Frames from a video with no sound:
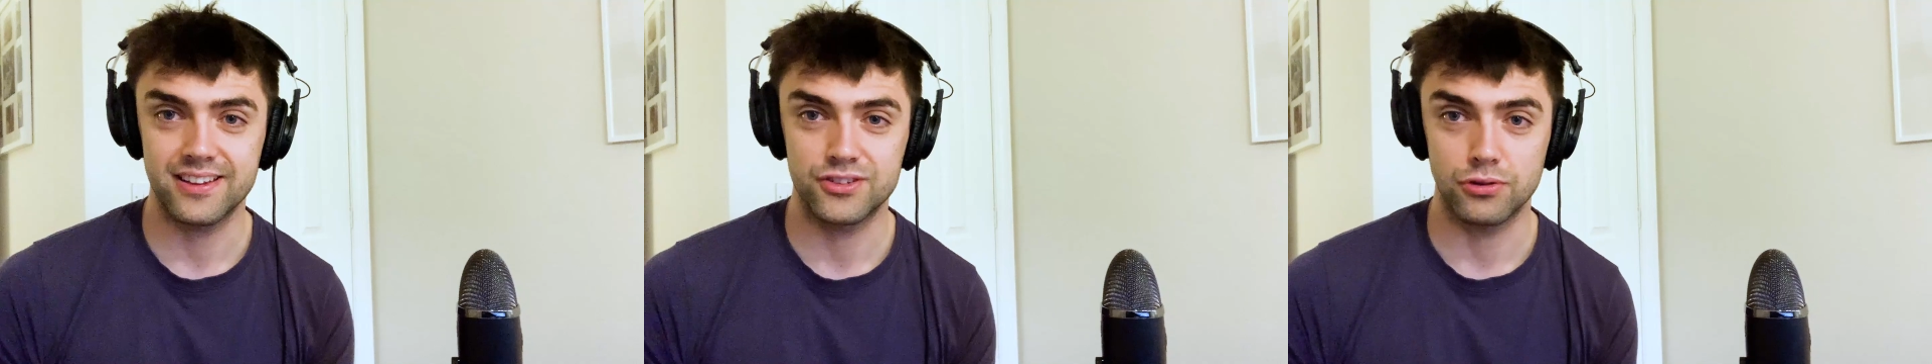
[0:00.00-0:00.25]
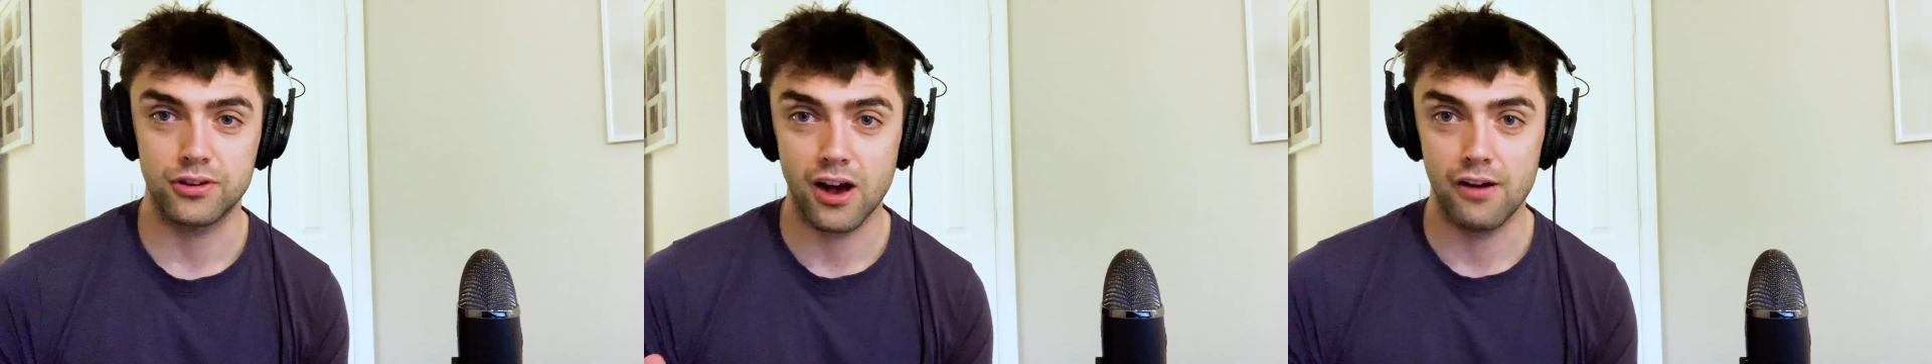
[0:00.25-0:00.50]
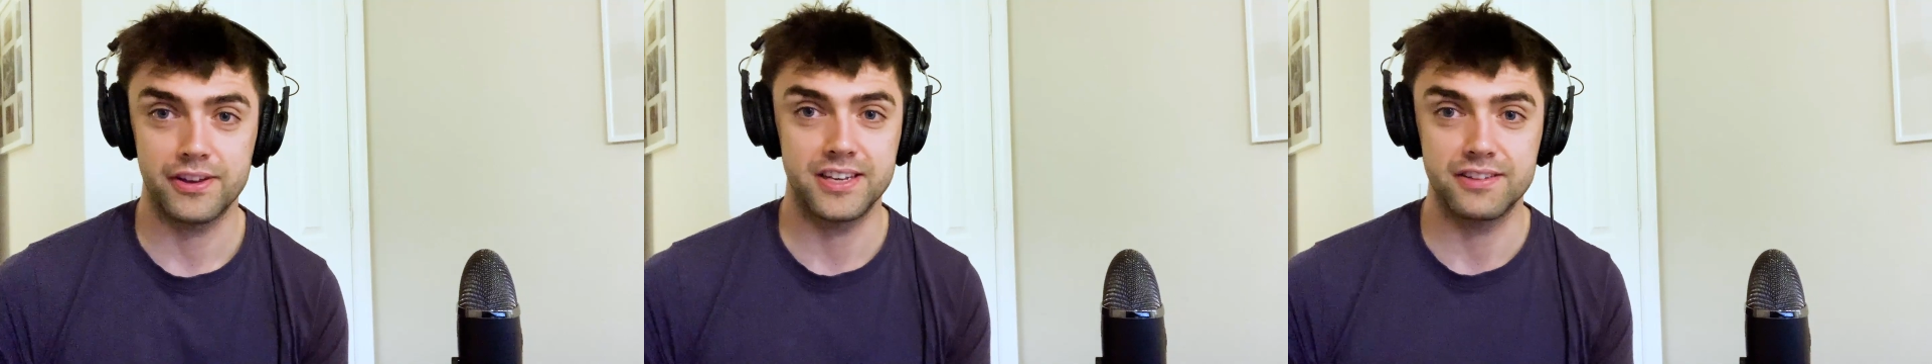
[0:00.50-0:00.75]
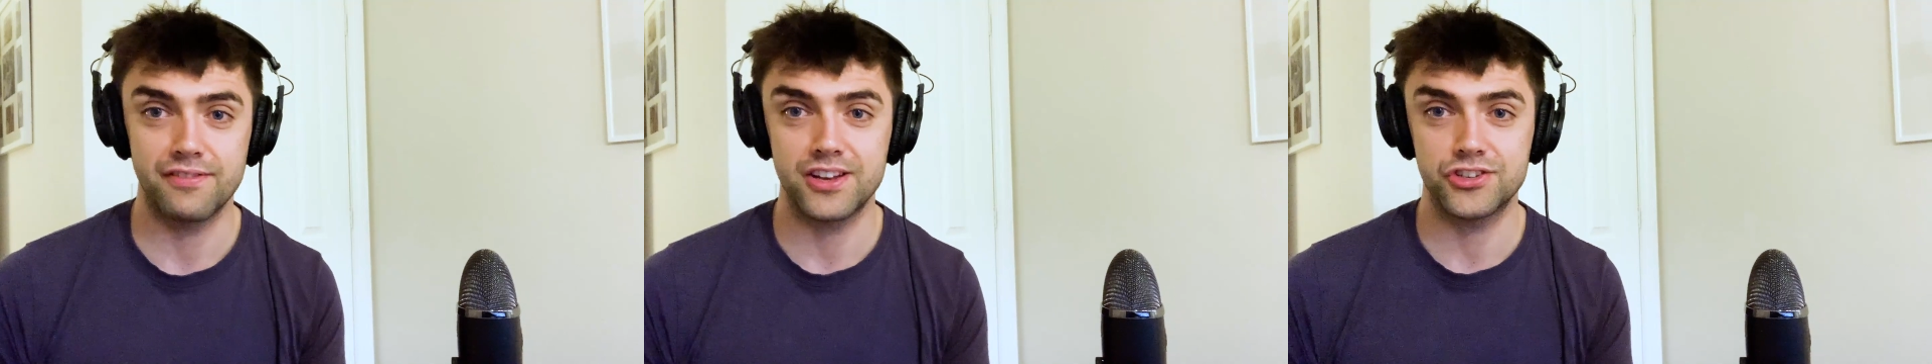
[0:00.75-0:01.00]
sort of calving
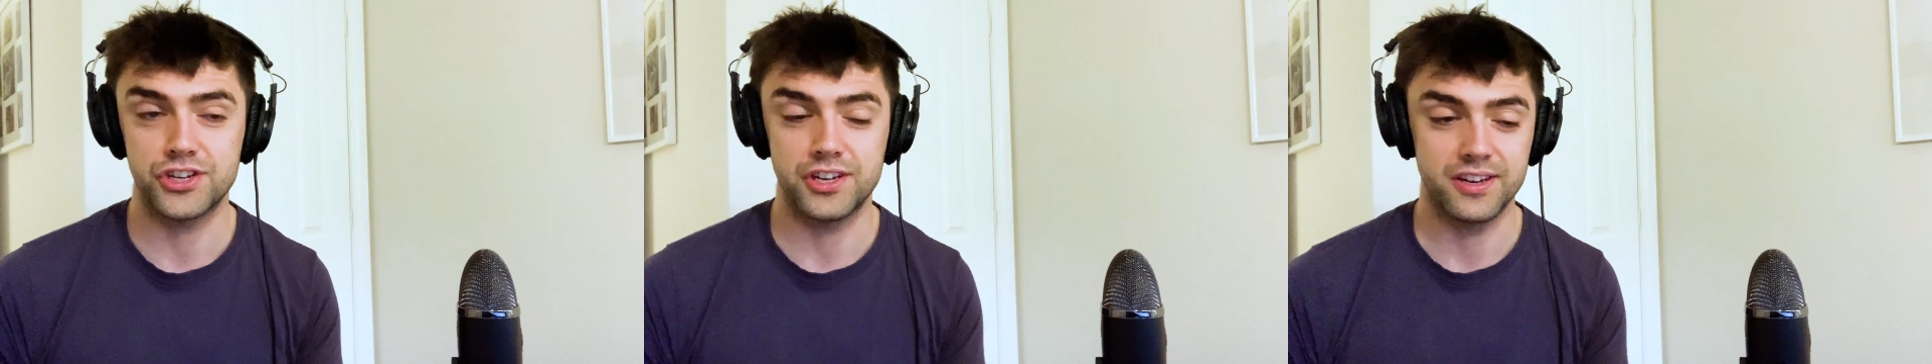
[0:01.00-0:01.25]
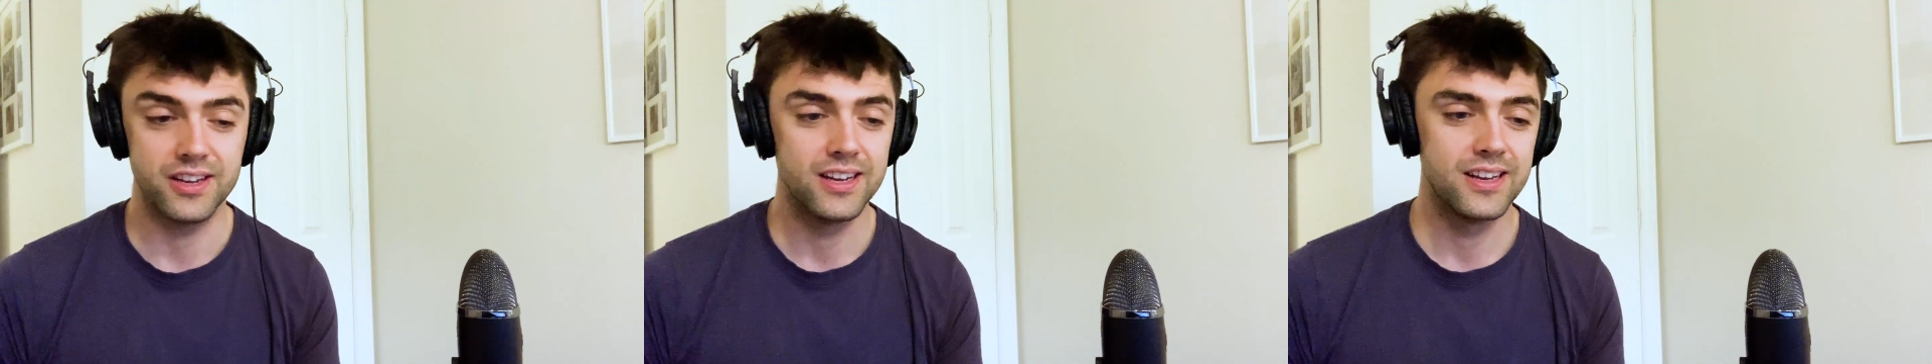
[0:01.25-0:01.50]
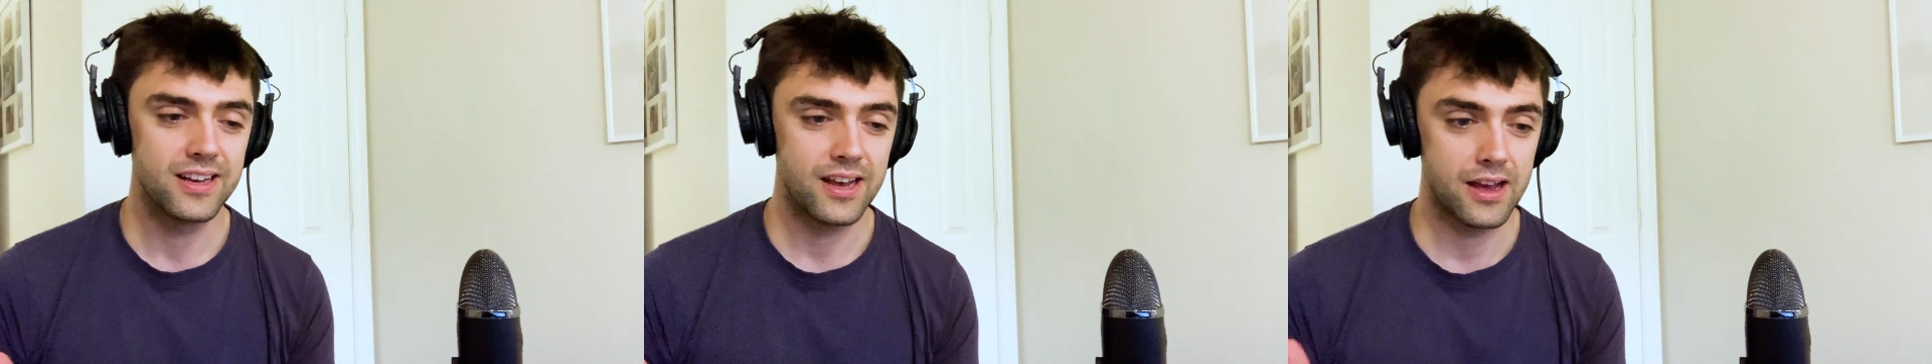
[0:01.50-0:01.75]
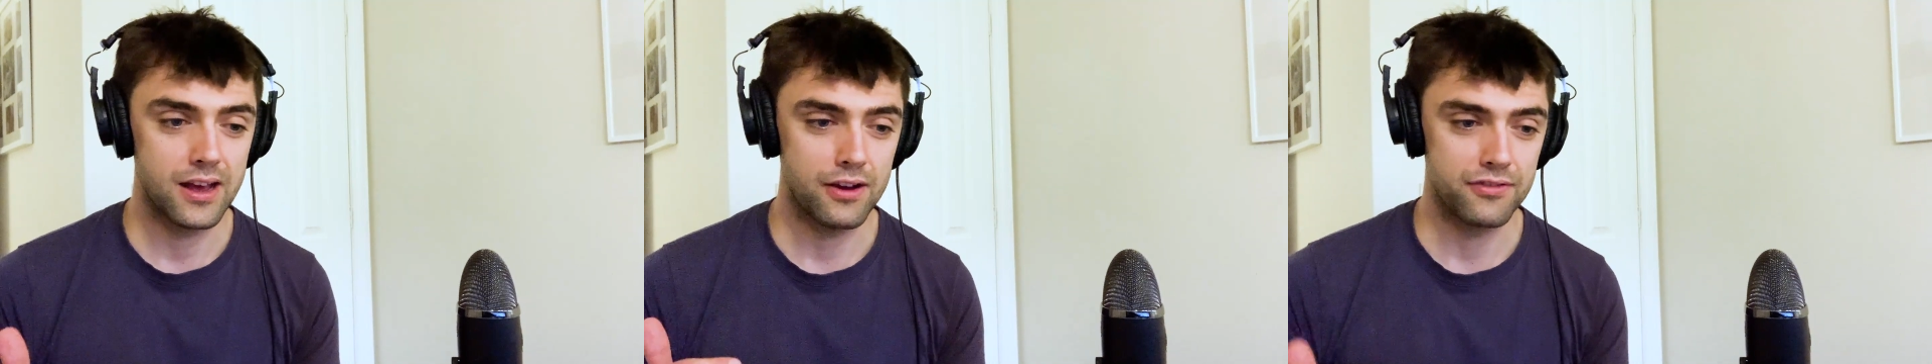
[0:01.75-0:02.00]
intervention
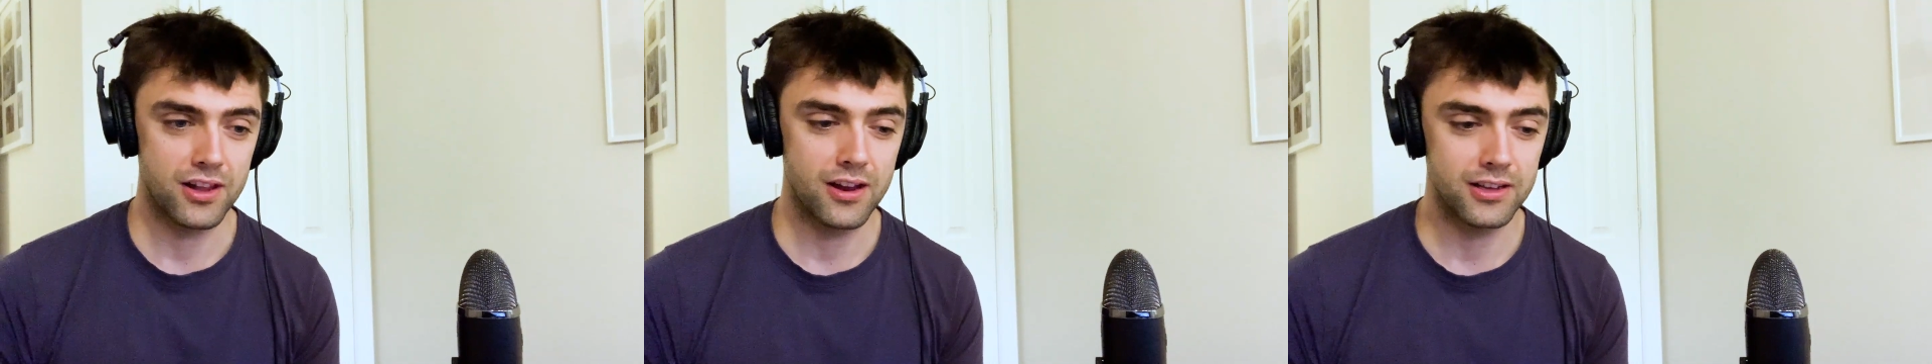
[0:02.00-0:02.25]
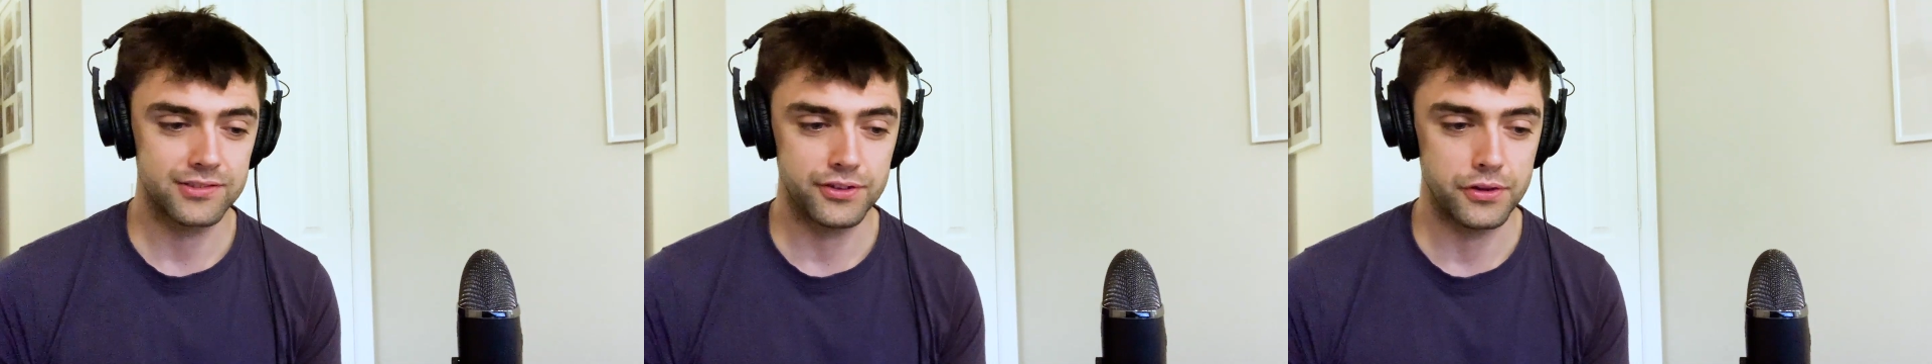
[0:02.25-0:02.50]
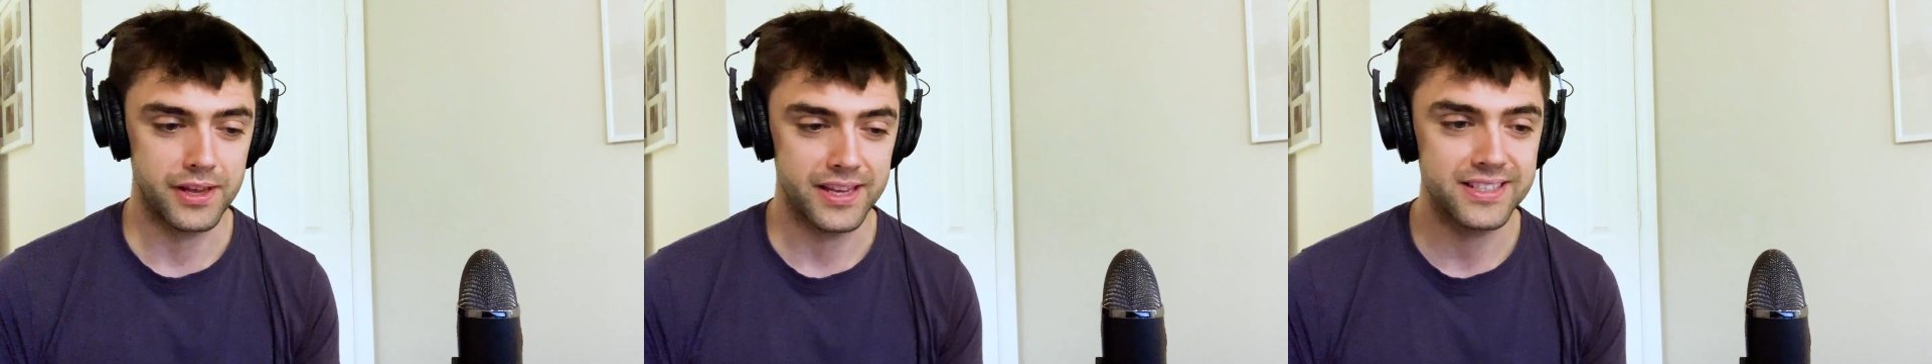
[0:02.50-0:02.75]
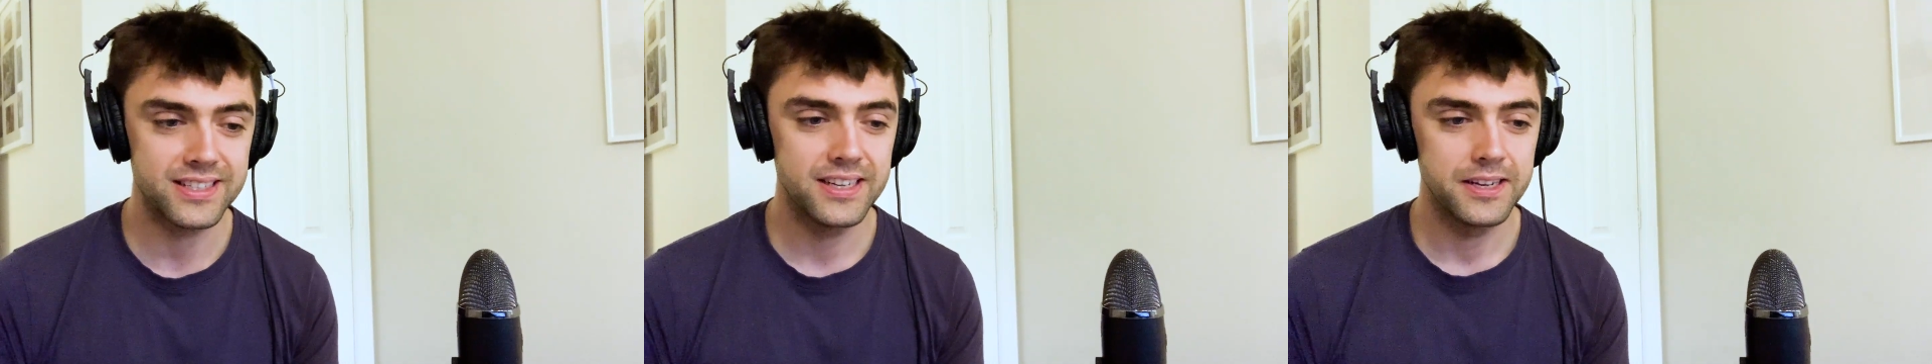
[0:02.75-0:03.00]
over the last few
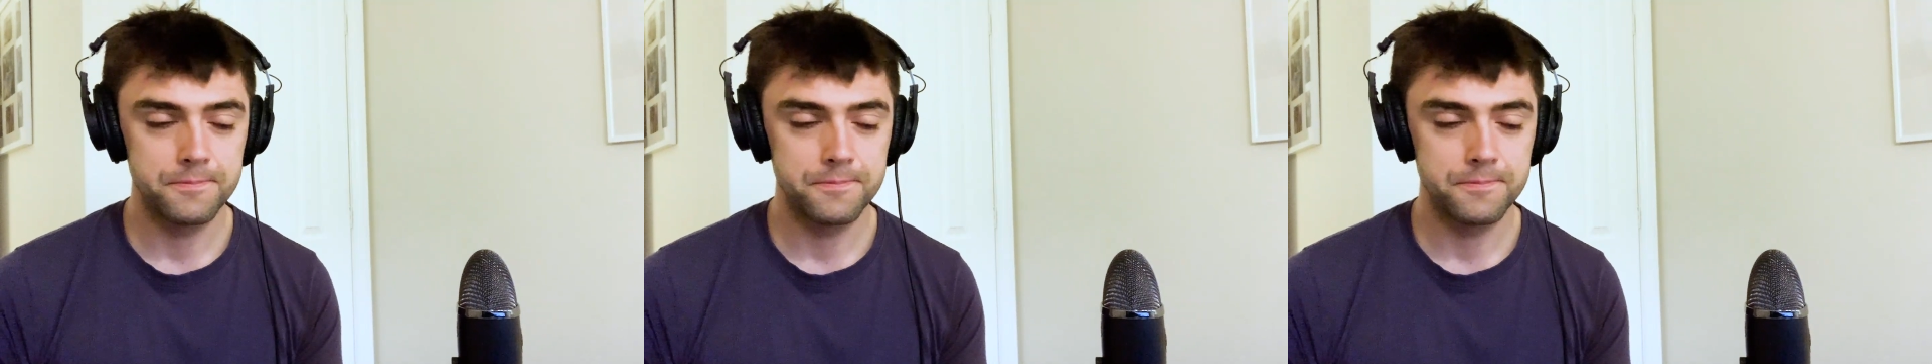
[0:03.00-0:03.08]
years.